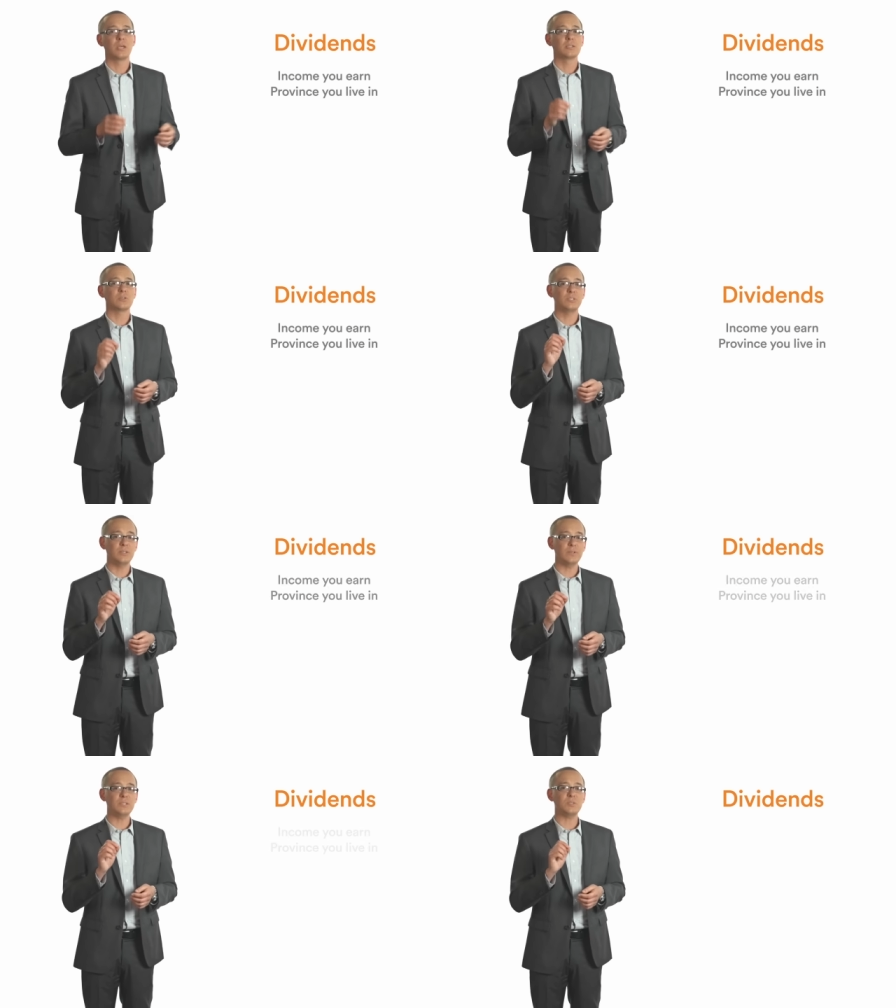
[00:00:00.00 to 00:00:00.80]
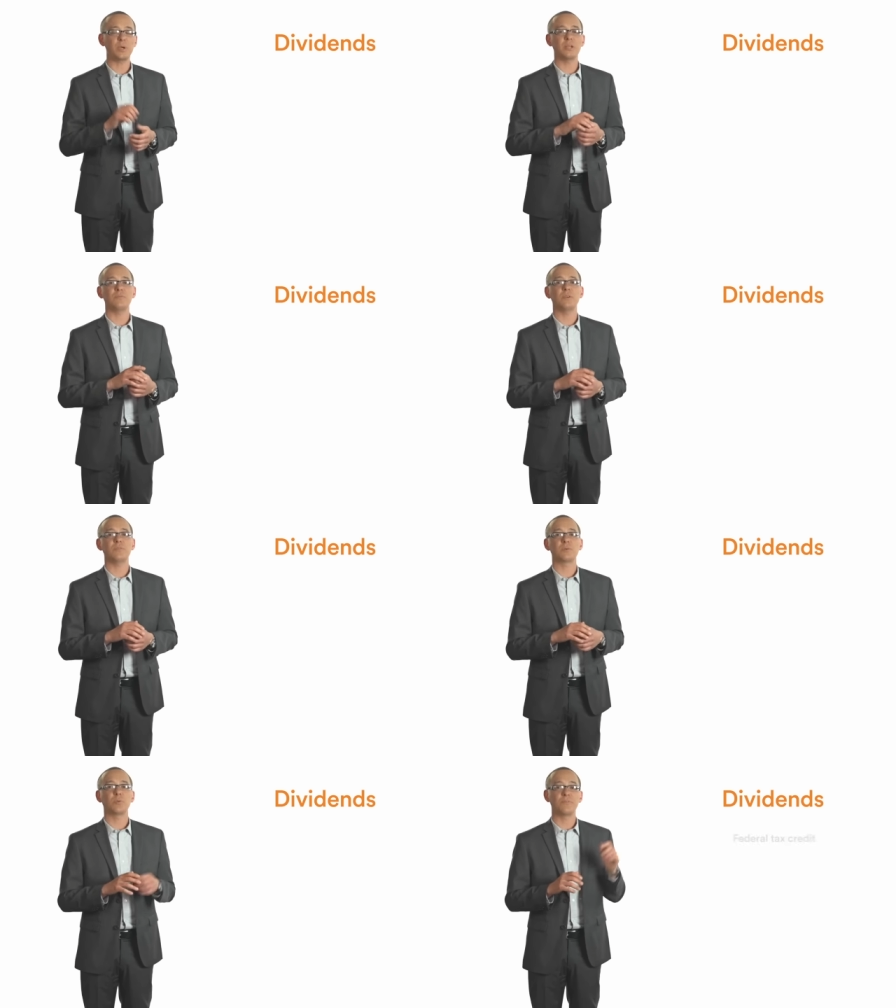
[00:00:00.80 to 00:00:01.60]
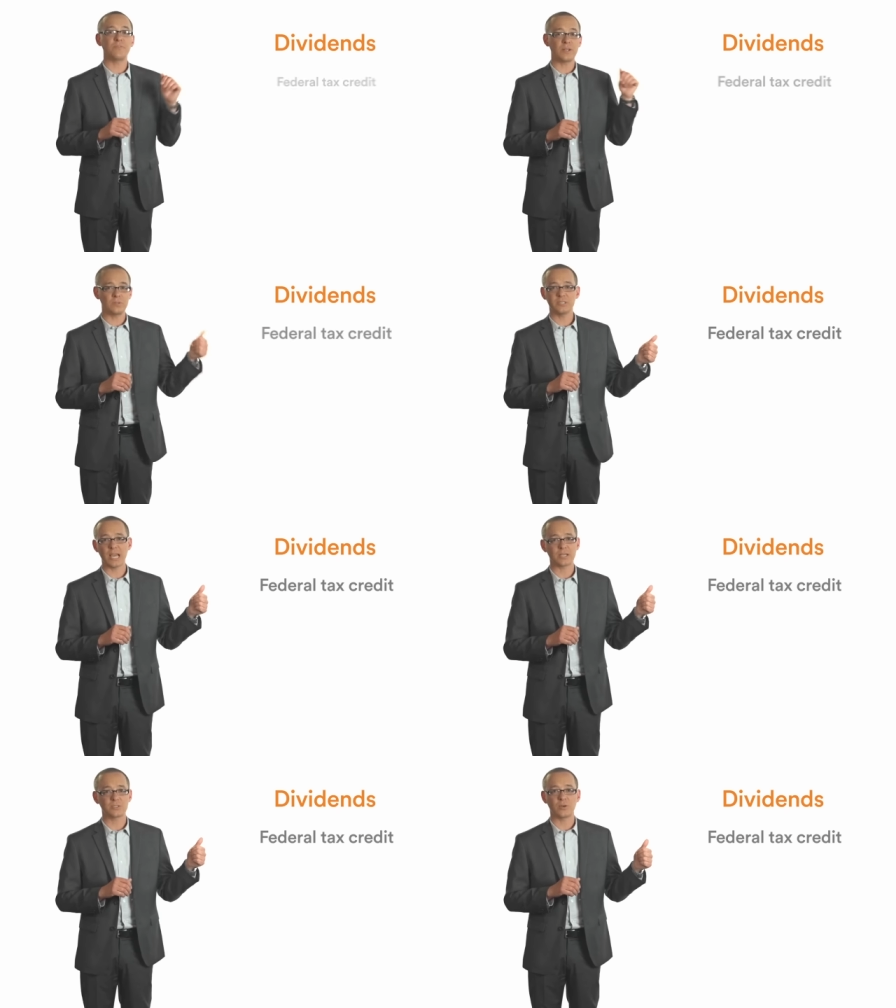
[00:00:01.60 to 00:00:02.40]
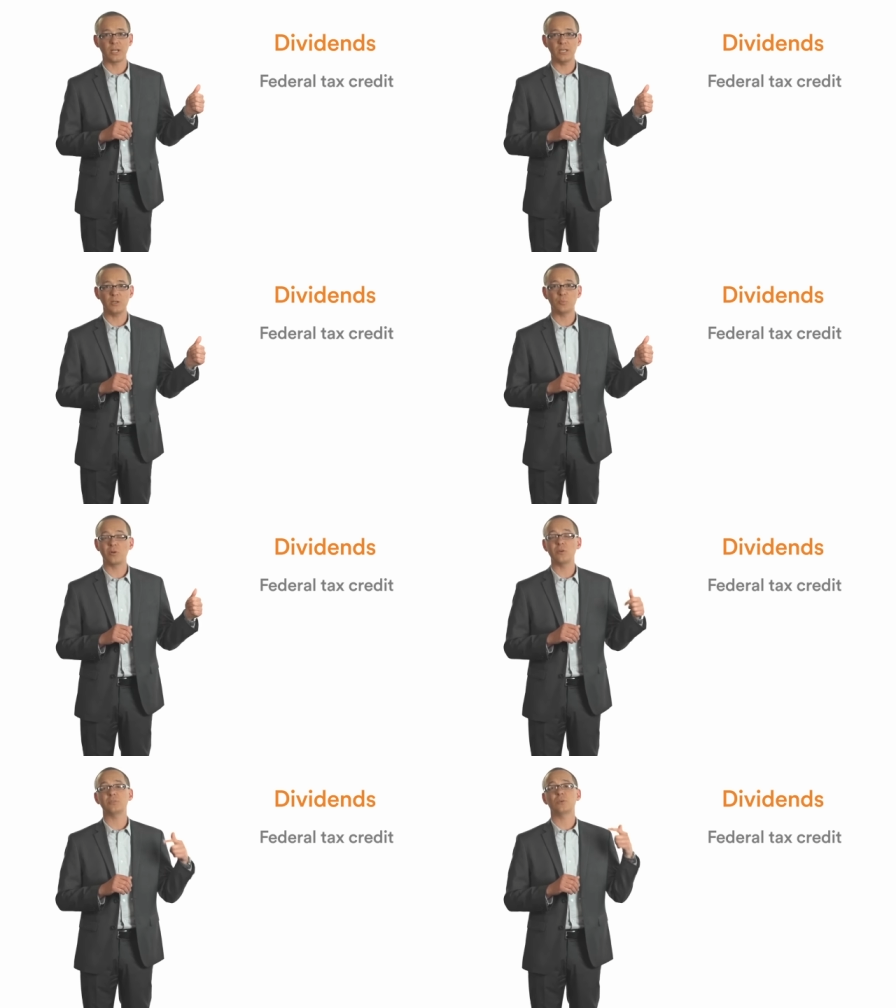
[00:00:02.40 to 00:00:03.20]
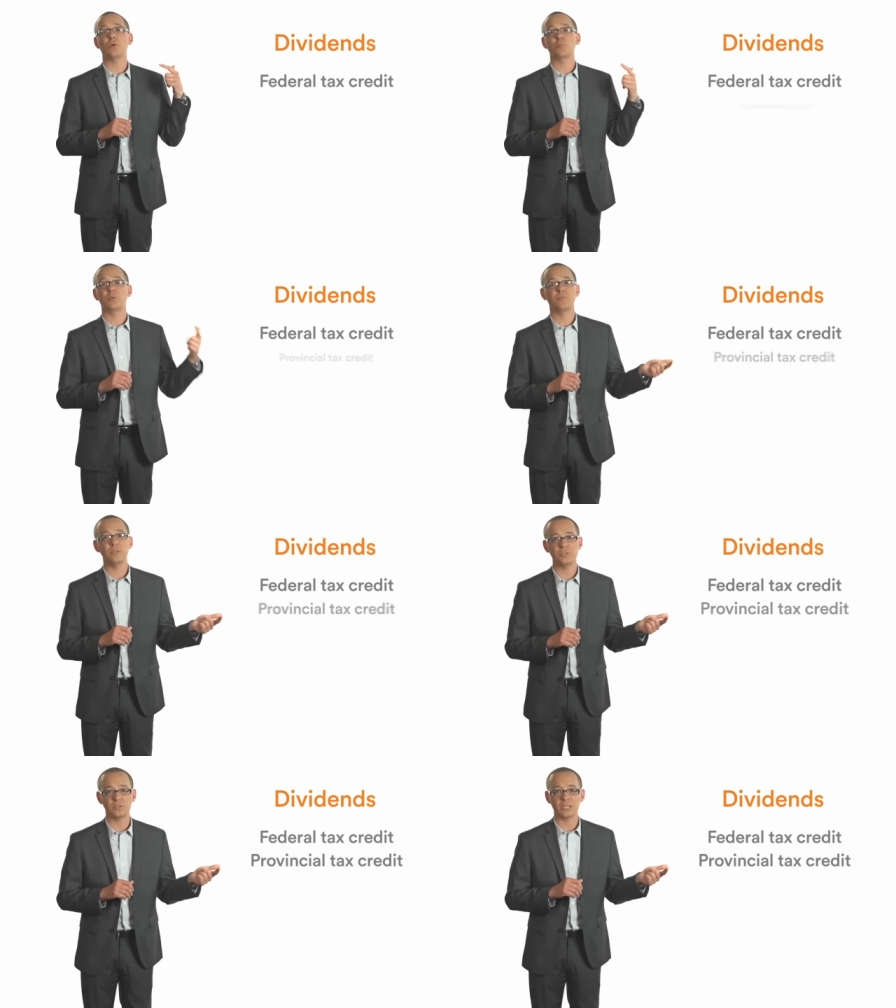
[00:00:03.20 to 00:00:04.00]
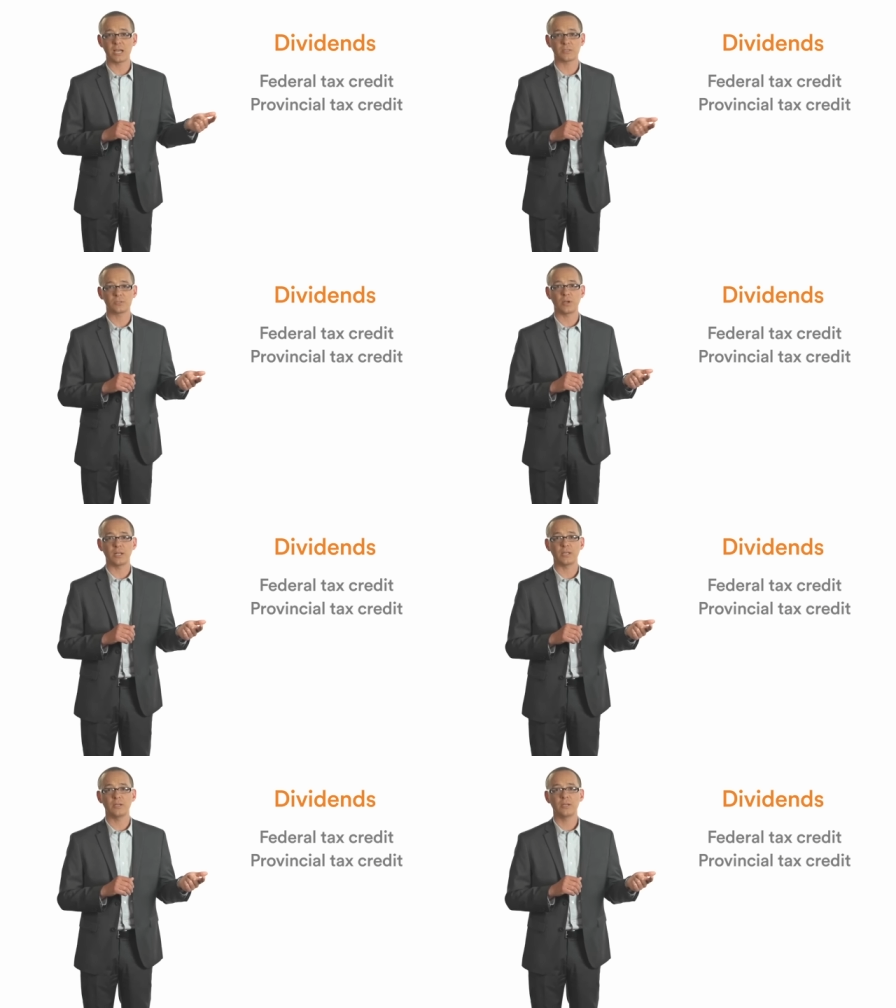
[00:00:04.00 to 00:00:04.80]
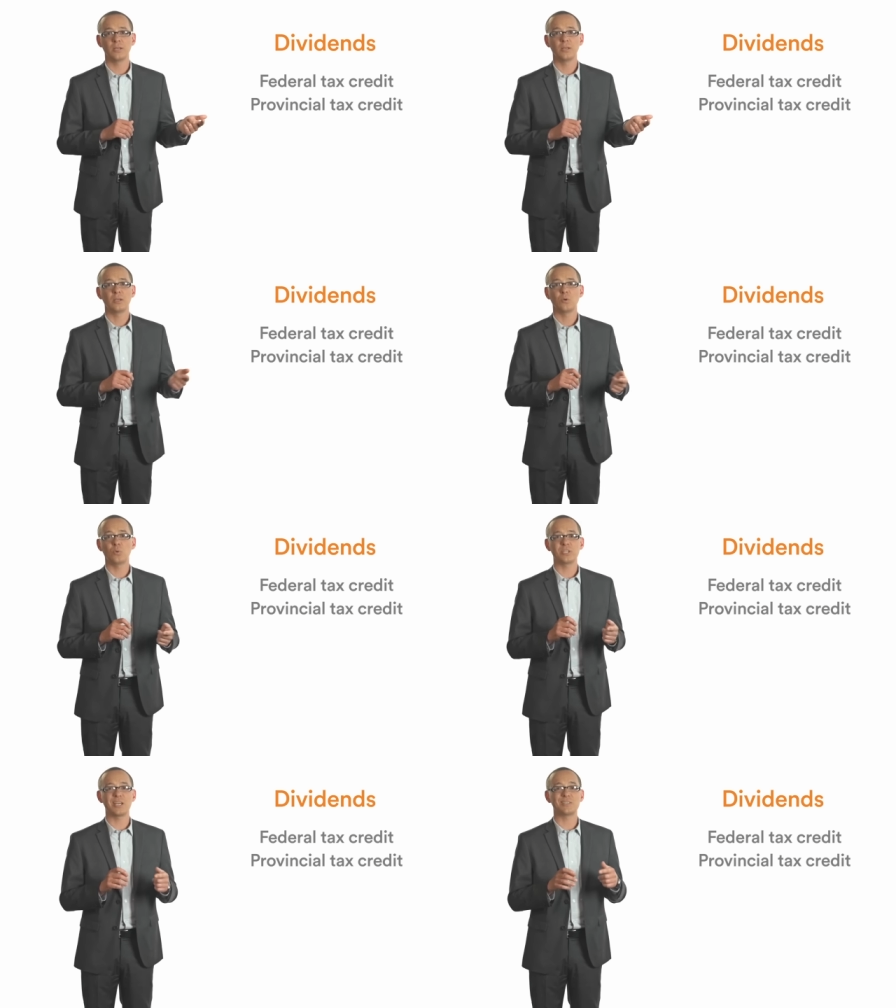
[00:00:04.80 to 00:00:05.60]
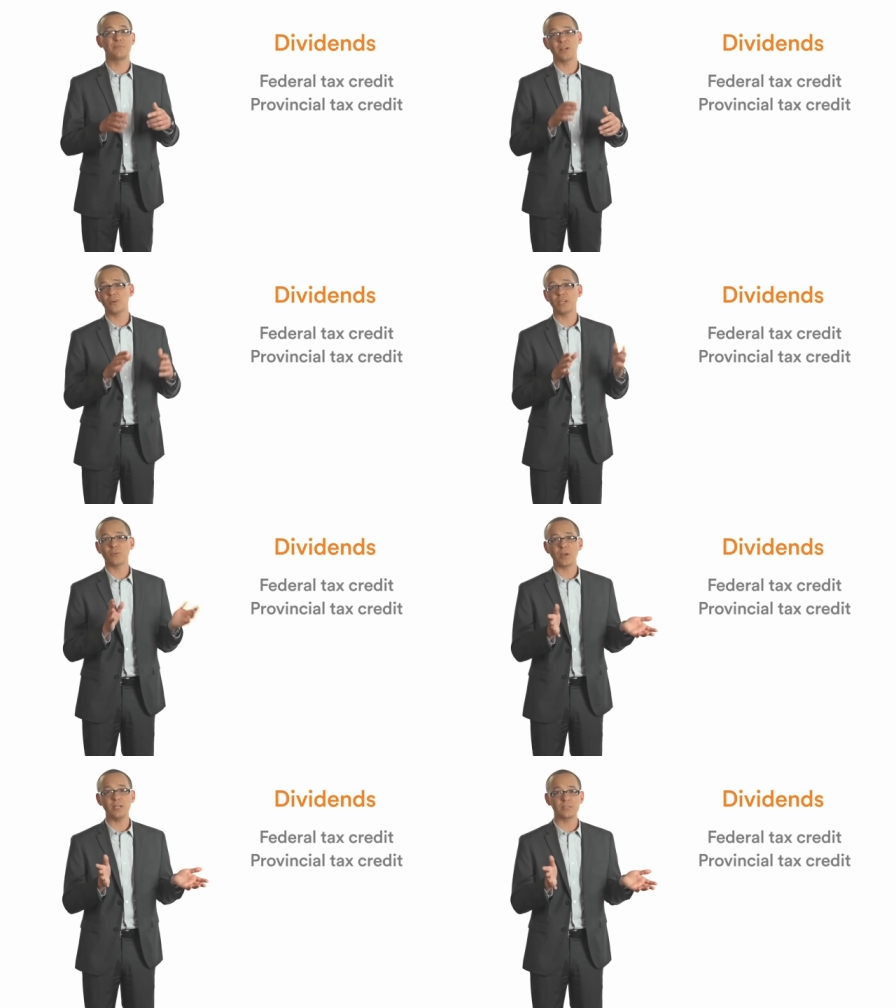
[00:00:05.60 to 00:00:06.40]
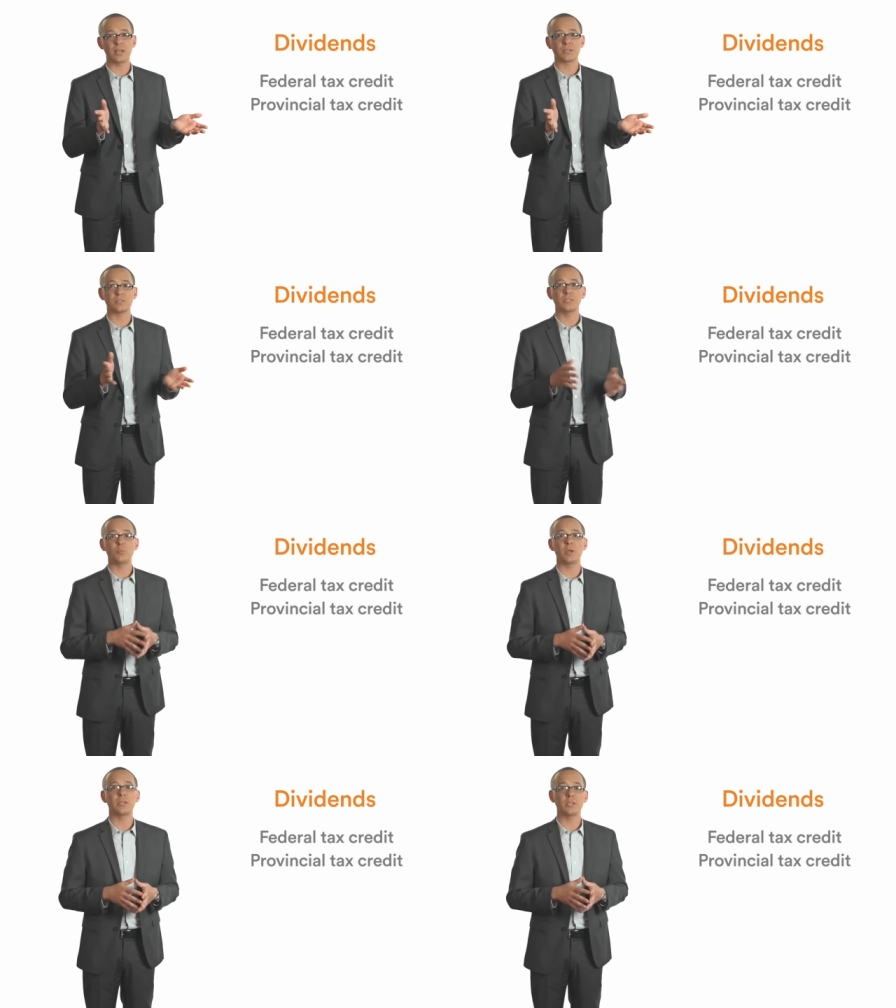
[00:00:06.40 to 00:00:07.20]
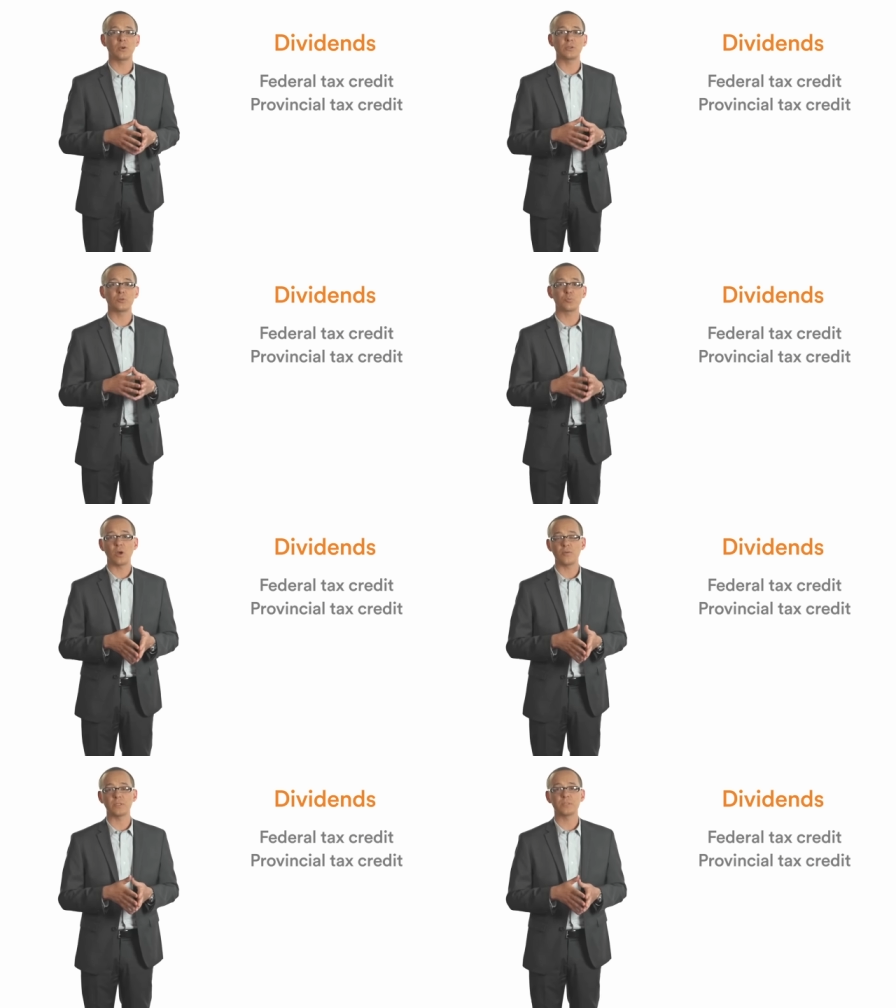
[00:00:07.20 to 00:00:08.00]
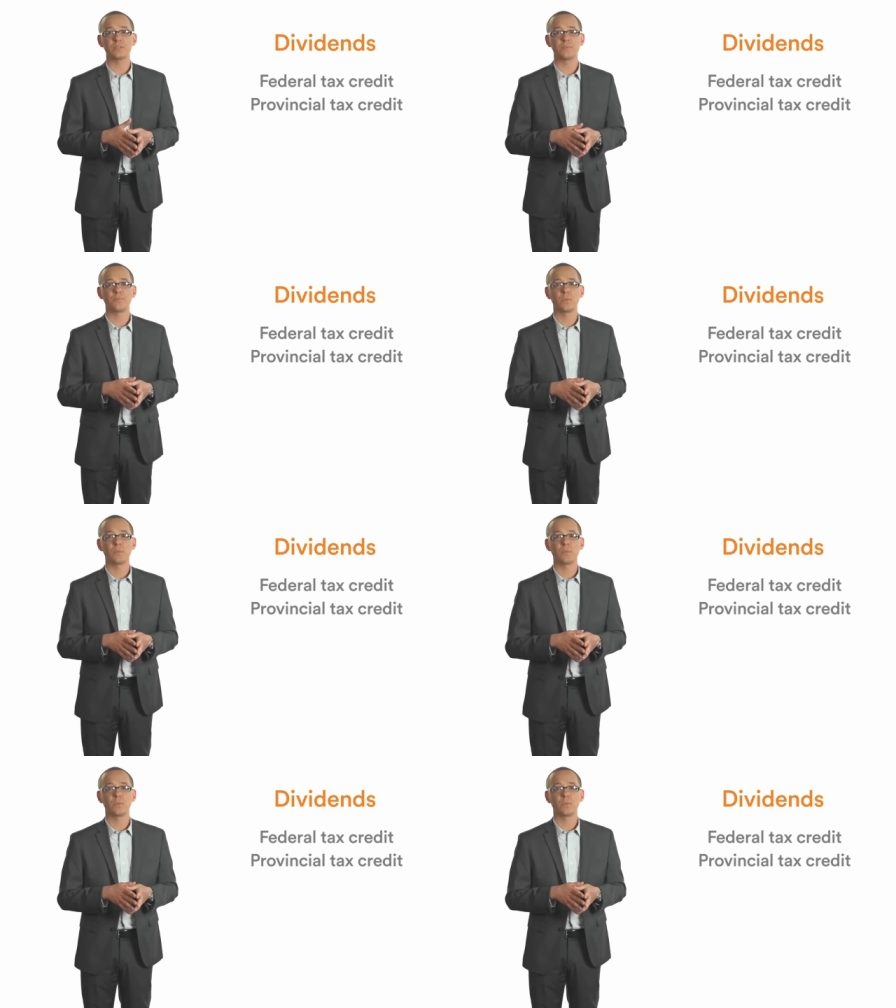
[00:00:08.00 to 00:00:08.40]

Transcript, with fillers: So dividends benefit from a federal tax credit, but also a provincial tax credit, which has varying rates actually depending on your province.